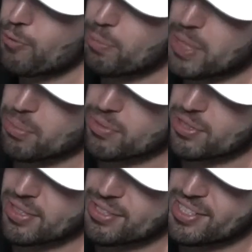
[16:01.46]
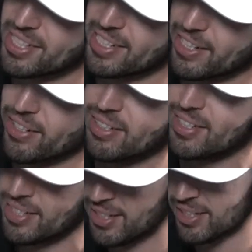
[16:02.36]
for people to listen and hear,
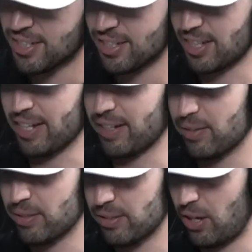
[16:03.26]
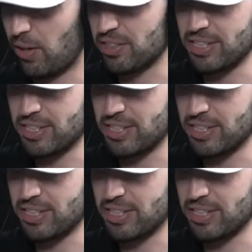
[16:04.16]
like, all the